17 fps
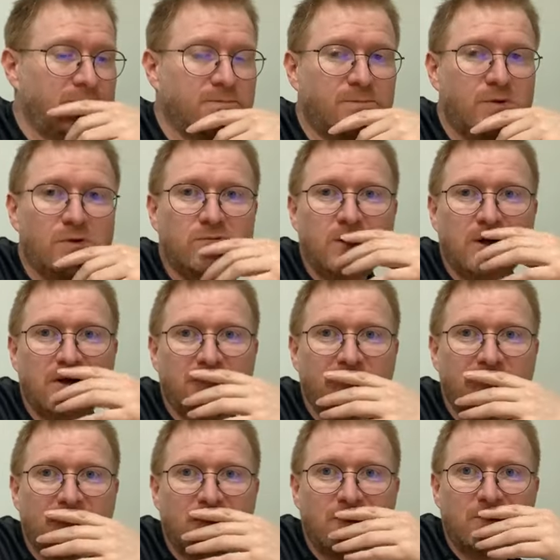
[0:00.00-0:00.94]

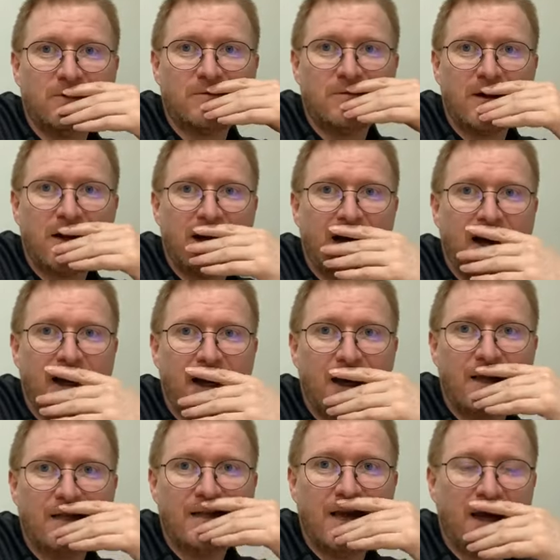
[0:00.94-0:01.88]
Bulworth with your,
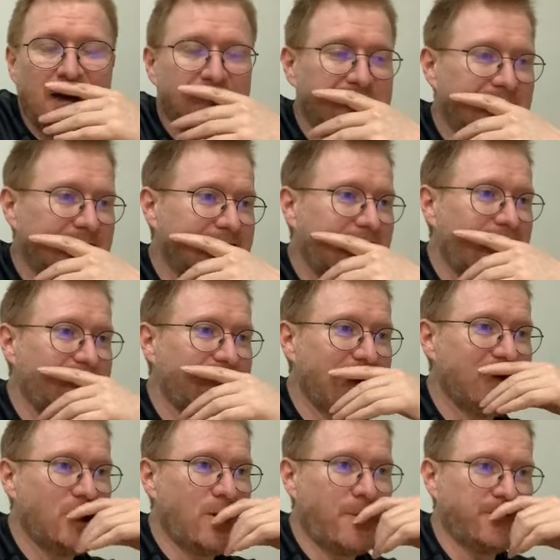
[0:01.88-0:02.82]
I
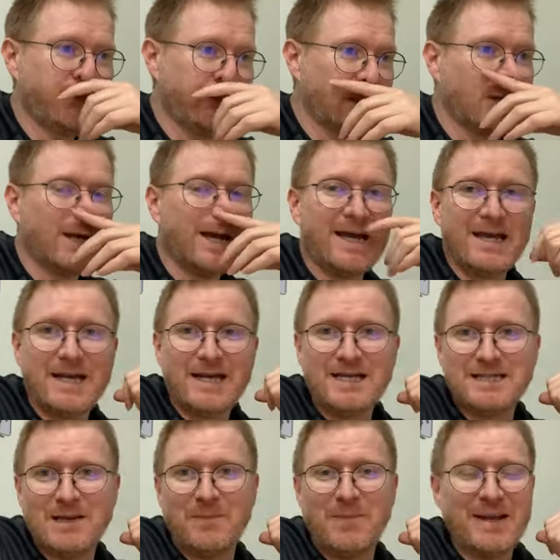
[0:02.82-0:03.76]
don't know, maybe not.
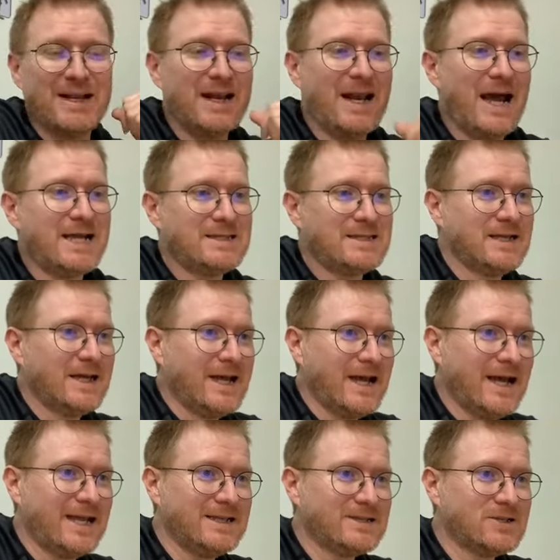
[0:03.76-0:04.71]
He's a big
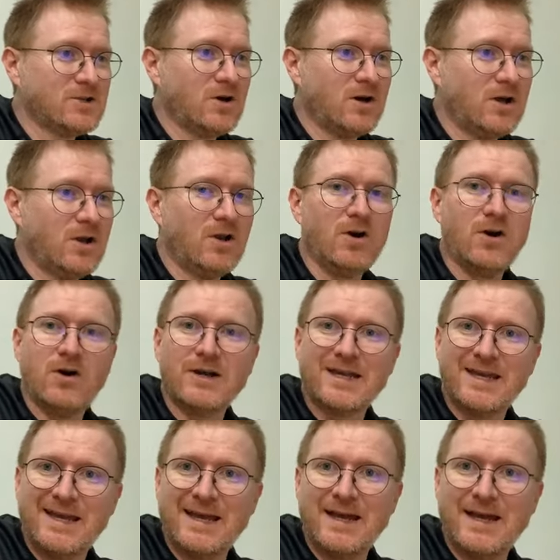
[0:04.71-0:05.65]
lad and he's got a
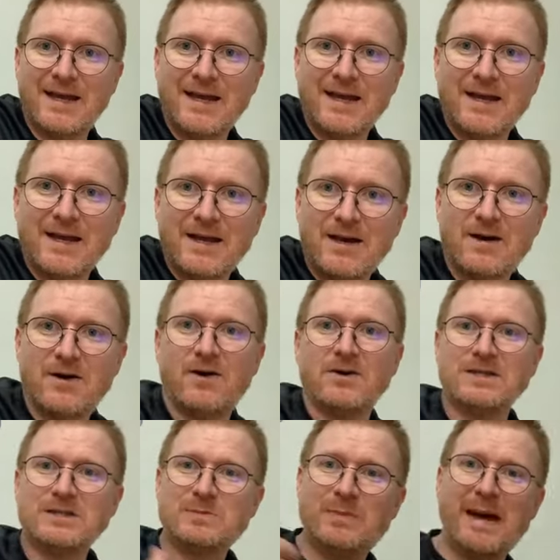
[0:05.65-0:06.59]
lot of kit
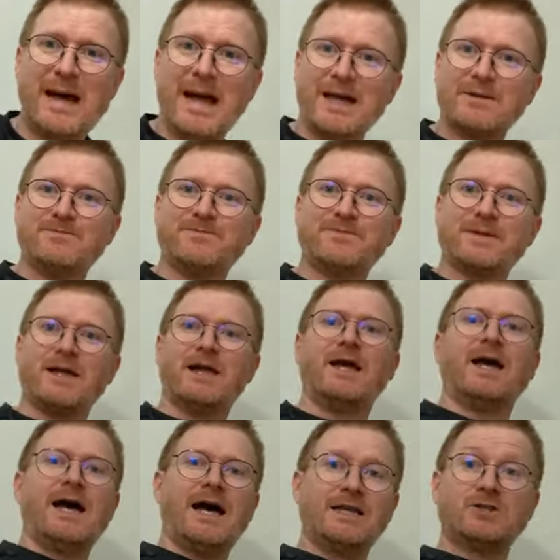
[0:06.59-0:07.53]
on his back.
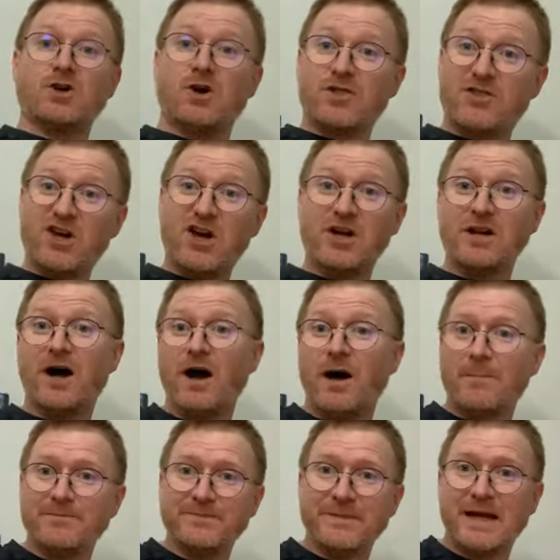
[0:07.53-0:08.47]
And he's got a
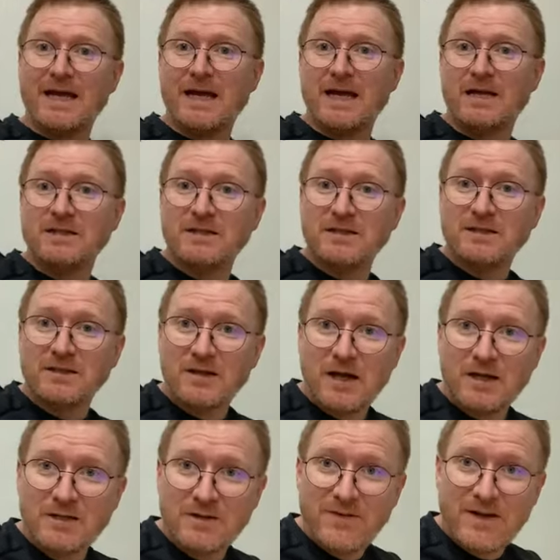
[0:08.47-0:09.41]
third arm,
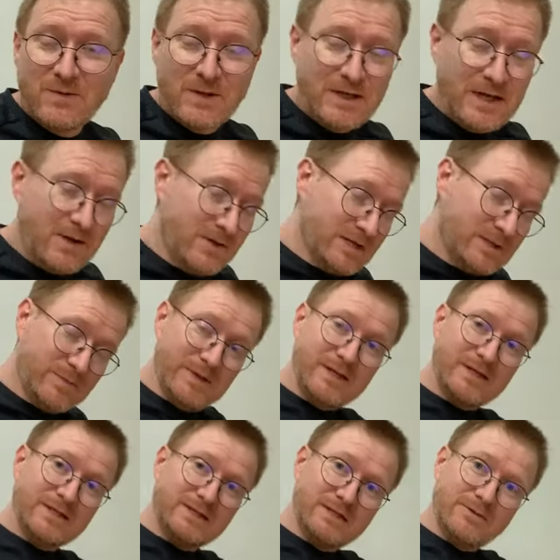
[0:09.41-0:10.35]
and I don't know if anyone
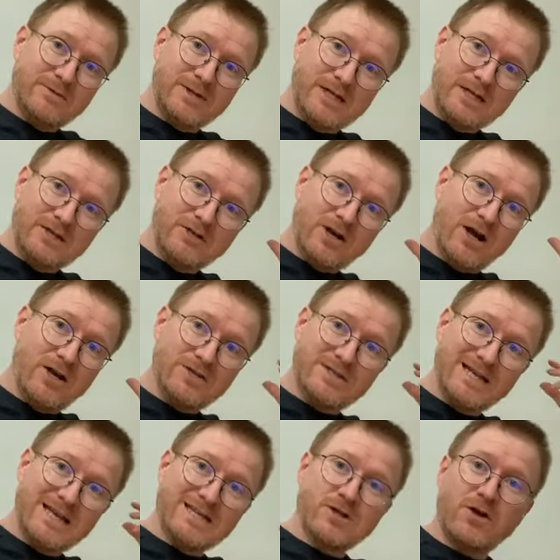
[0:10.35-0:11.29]
noticed, but you
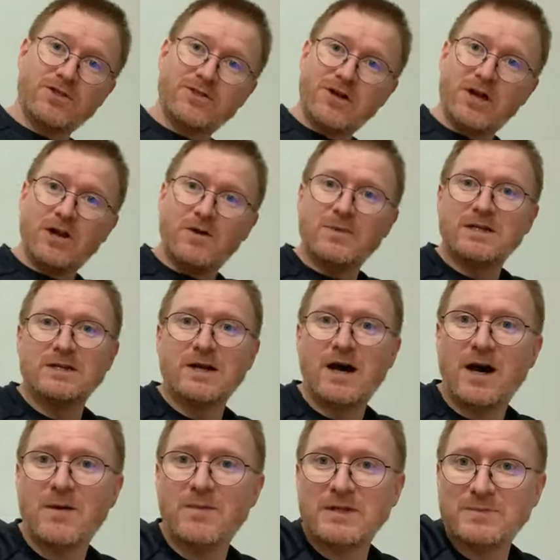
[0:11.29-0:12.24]
can't see it. He's got a third
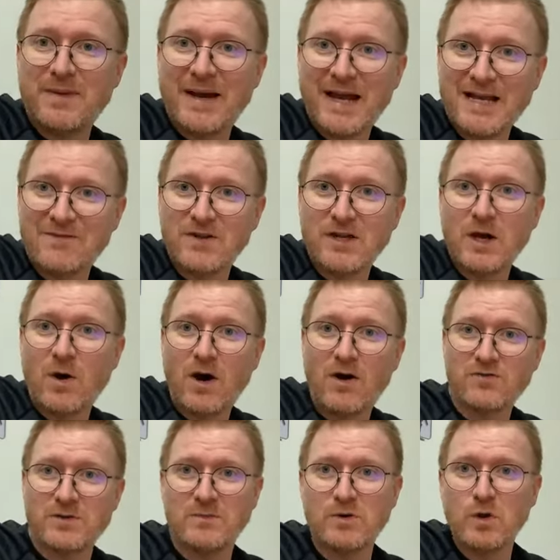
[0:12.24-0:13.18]
arm on his back, and if
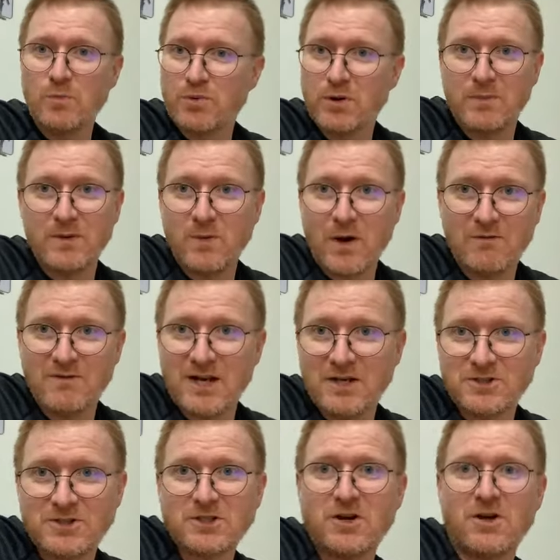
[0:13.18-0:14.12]
you go after him, you probably
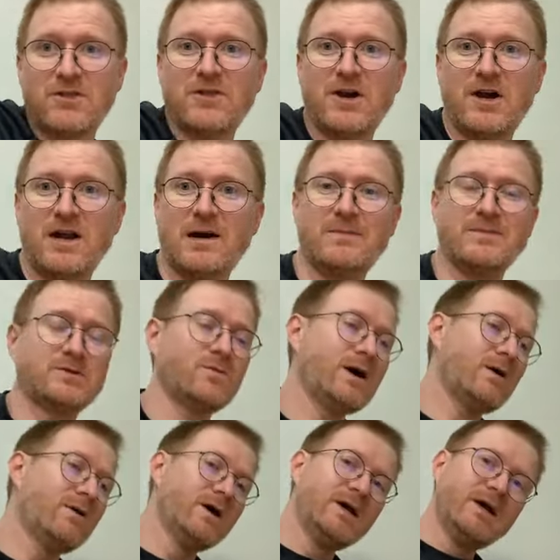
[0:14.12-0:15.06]
won't realise he's got a third
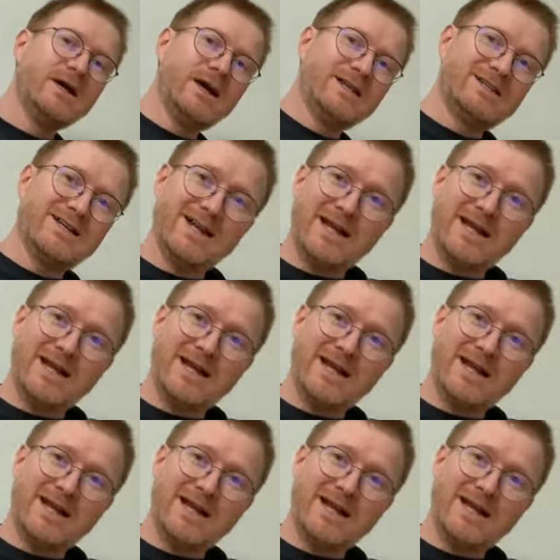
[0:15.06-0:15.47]
arm as well